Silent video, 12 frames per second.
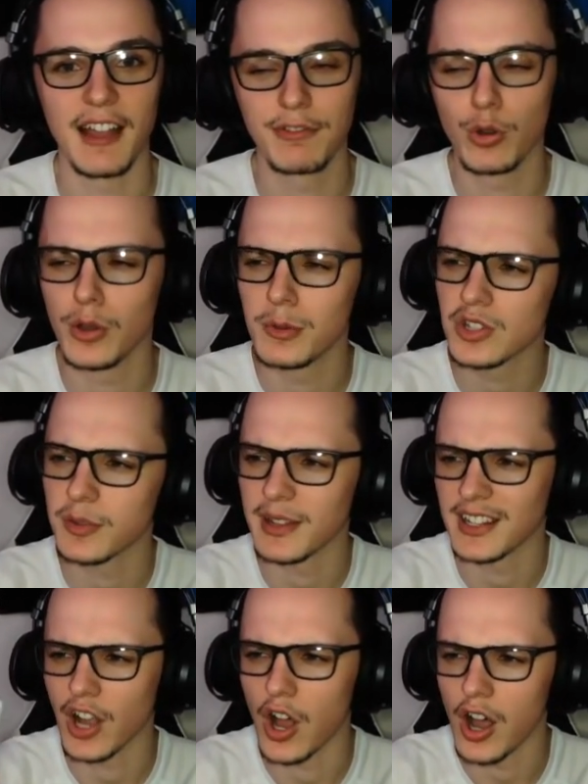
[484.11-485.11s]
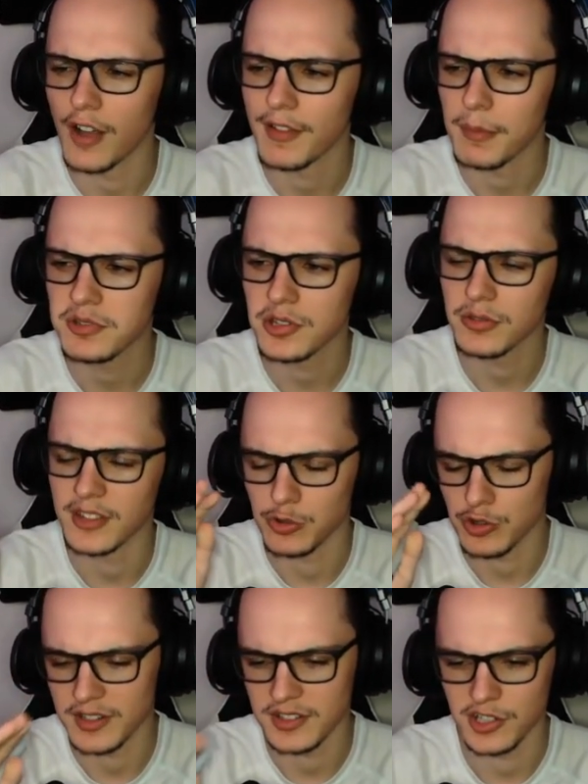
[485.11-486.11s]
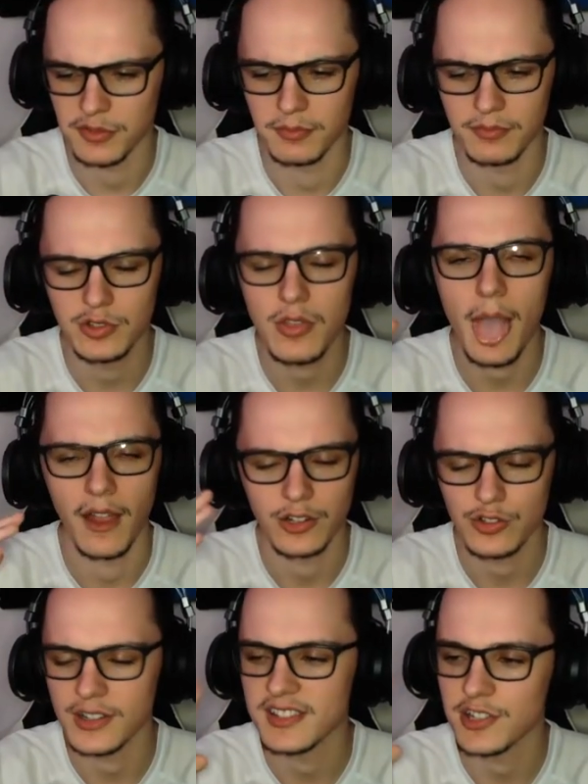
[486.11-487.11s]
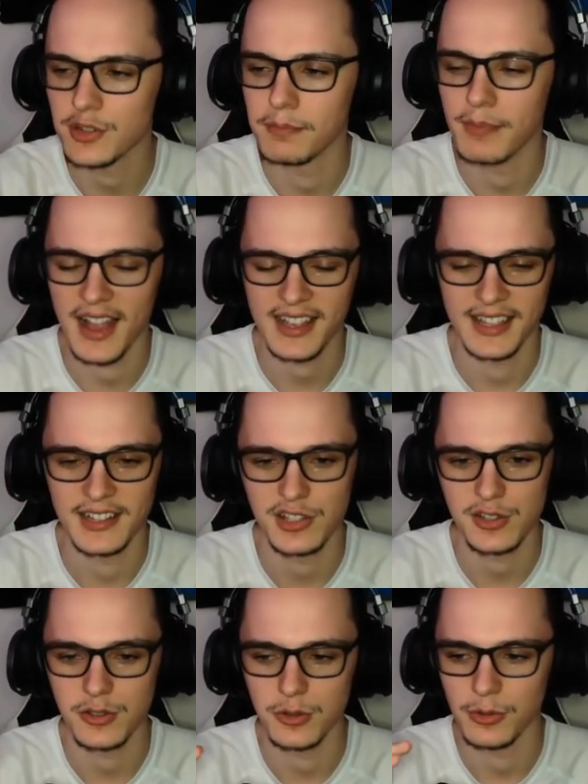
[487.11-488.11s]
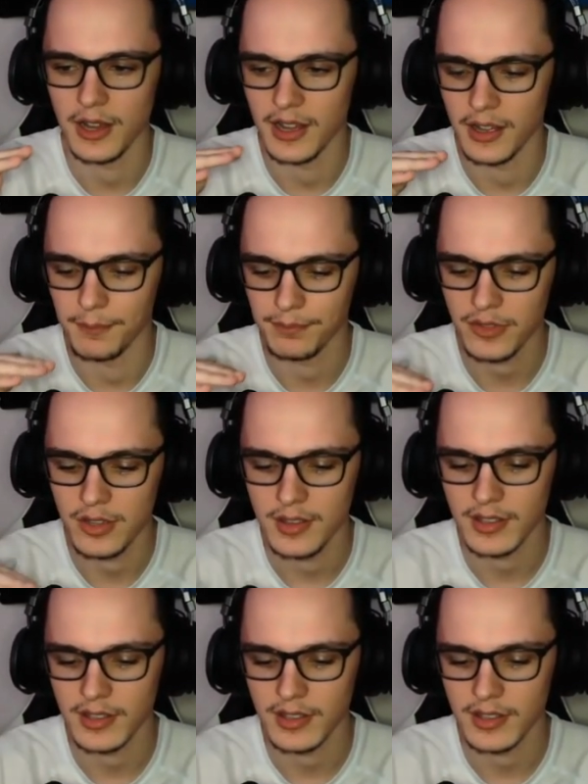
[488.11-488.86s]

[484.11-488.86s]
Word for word: I thought it was going to be like a half episode and then transition yeah, transition back into um,